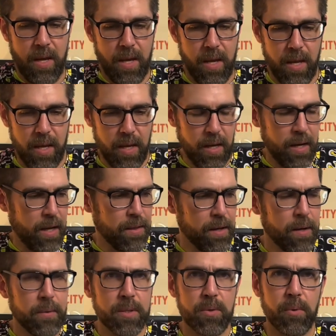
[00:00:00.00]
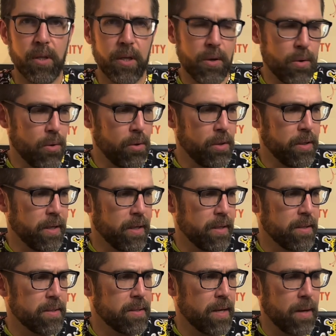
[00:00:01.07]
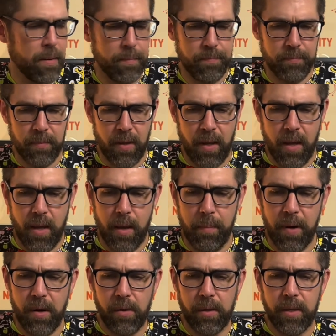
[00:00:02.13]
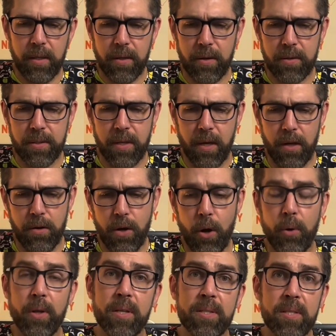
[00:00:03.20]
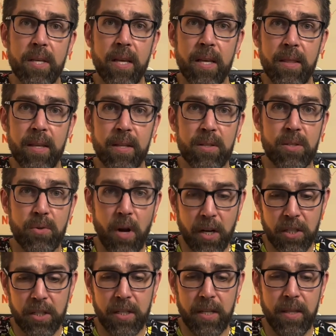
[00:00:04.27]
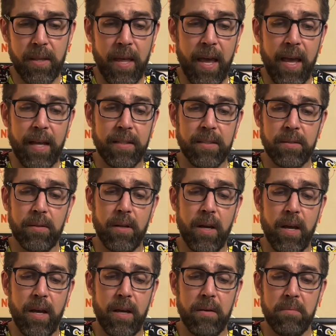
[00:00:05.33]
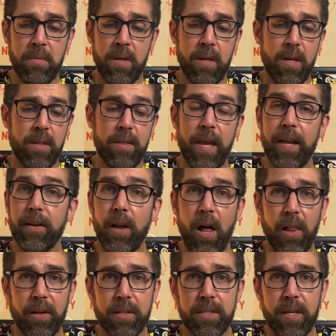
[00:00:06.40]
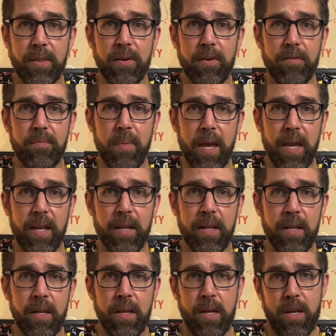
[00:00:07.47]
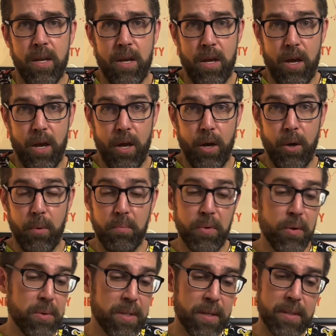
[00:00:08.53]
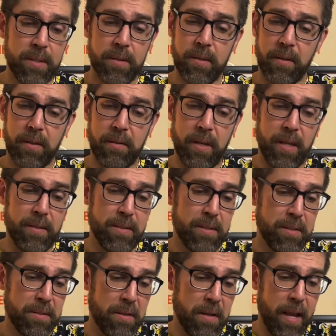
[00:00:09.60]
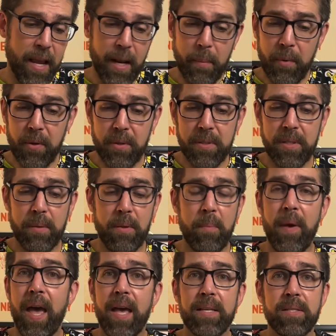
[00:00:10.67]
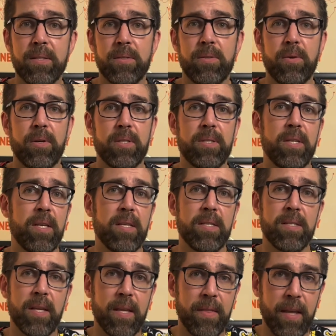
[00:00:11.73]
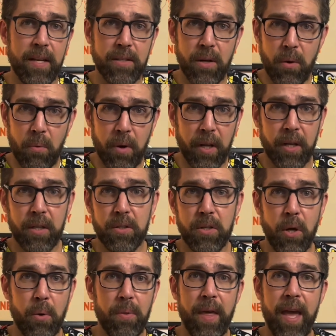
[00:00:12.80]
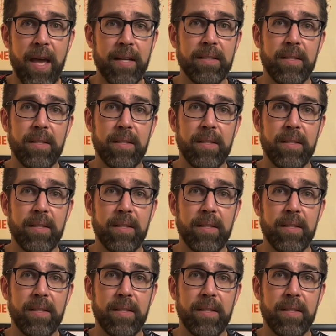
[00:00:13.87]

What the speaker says: And I think what's really cool is apparently there's a notice in the instruction that they acknowledge that there have been abuses against animals in the past in circuses, and they don't want to condone that.